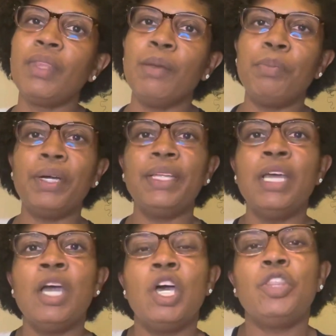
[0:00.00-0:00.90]
But
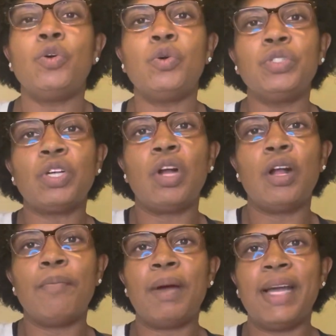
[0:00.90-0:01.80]
those
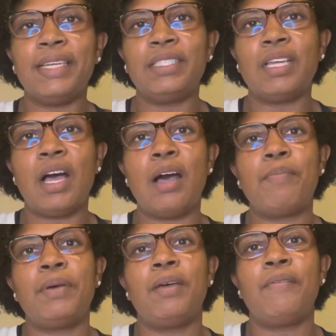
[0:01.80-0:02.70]
are my
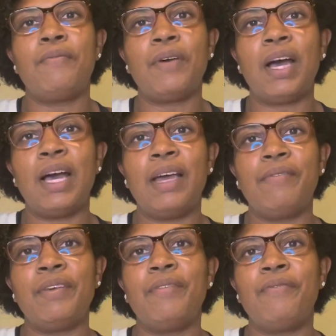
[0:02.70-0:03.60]
top 5
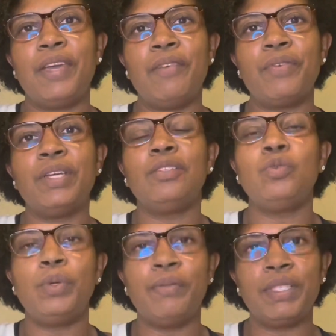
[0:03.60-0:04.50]
favorite
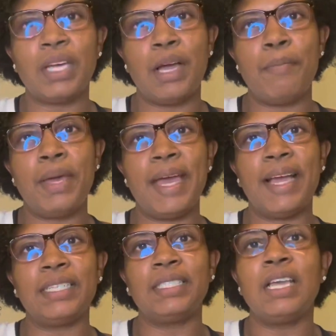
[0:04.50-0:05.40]
Louis Vuitton
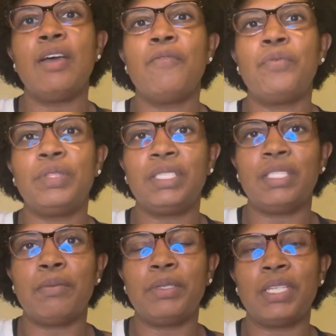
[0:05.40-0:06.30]
bags for the
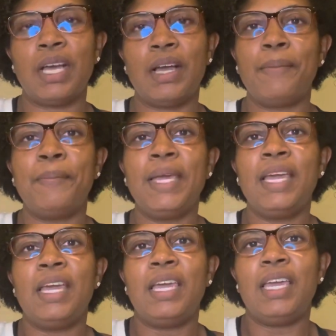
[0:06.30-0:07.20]
summertime.
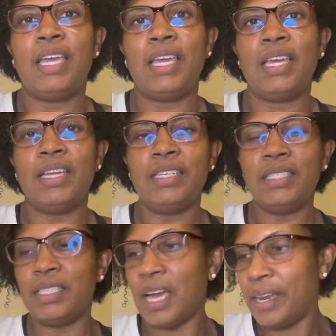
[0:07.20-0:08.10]
And
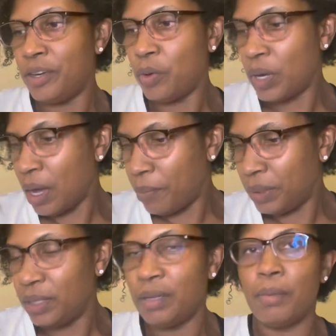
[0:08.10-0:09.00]
I know a couple
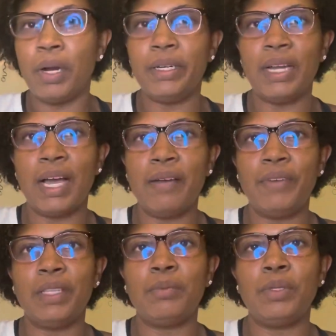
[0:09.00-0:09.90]
of them are not
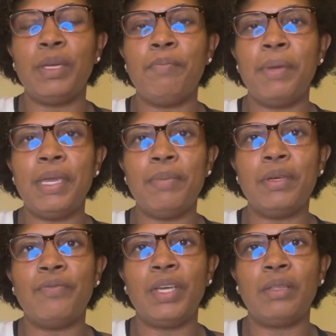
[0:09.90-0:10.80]
available. They may be
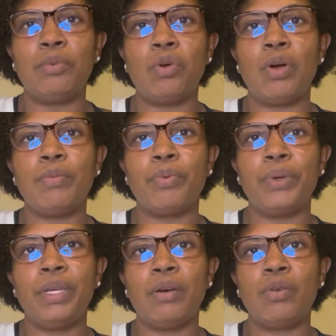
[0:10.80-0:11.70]
available on
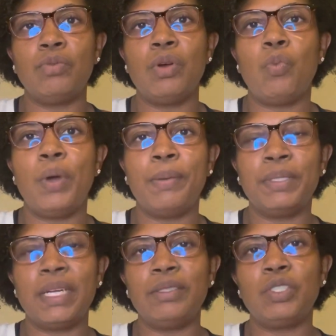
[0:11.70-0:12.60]
pre-owned
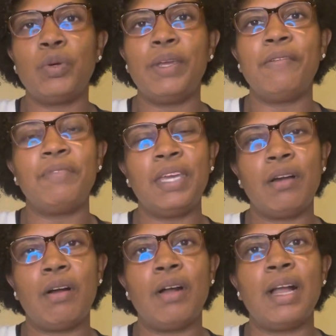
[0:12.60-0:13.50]
websites. So if they
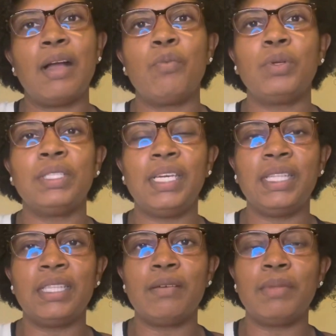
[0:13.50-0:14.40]
are, I will
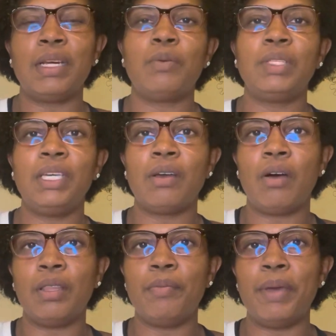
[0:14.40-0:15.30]
link them, and I will link
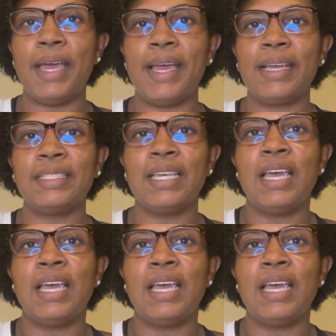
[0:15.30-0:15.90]
all the bags